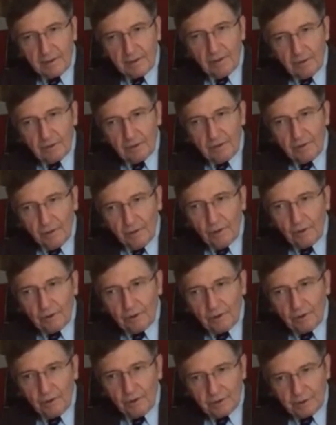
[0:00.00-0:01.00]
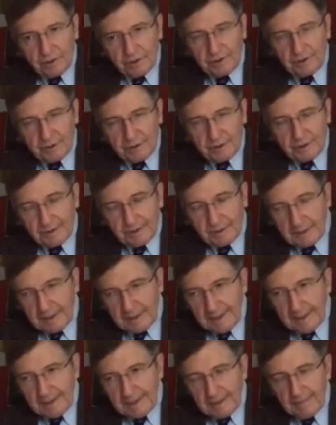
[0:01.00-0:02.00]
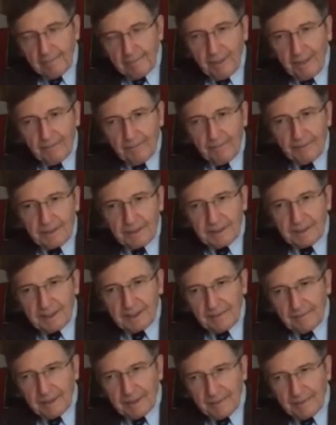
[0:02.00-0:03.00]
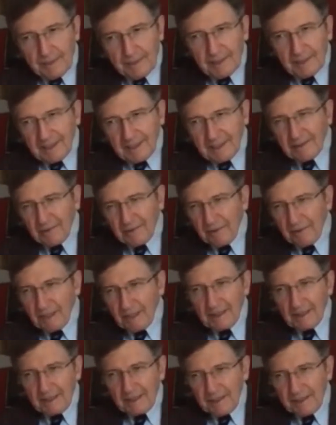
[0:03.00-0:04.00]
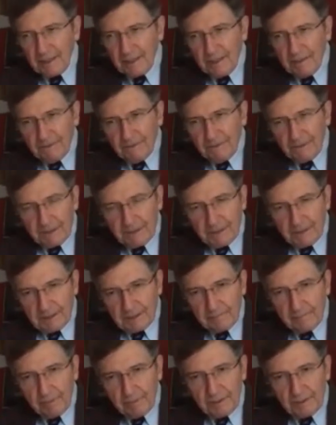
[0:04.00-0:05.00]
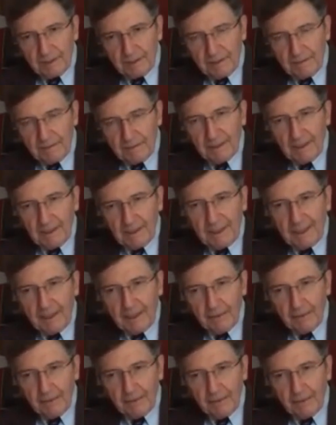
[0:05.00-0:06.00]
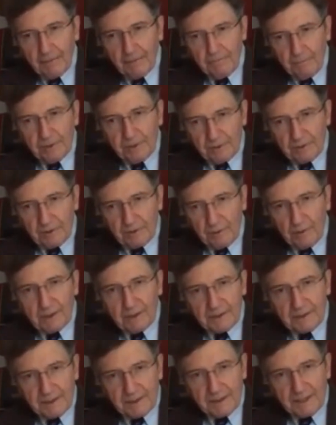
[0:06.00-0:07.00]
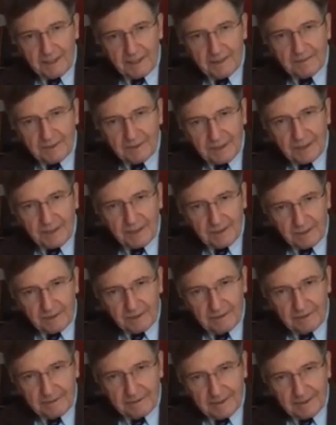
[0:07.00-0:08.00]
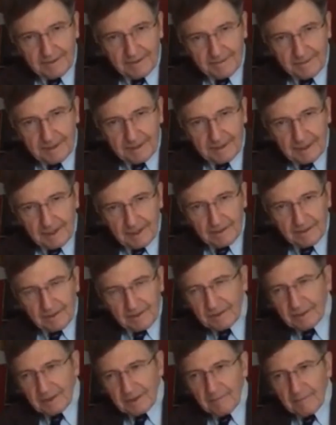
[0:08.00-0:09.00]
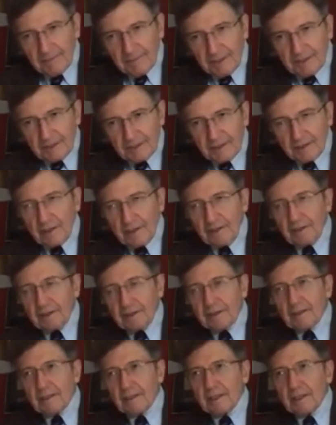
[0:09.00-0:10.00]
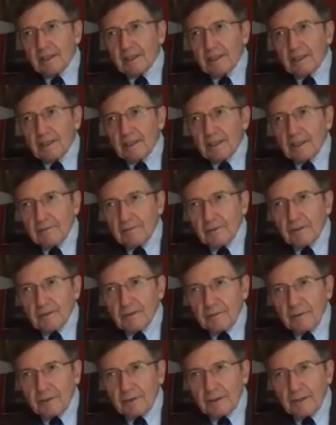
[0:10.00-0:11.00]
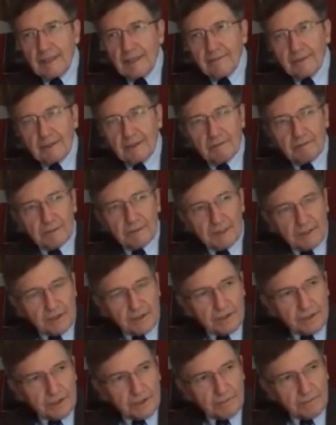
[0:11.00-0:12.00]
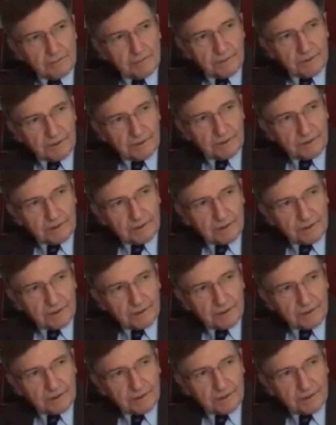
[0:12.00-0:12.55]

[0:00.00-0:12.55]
called core courses. The problem is some of them are not directly geophysics, but they help build quantitative skill. There's some historic, we're having a relationship with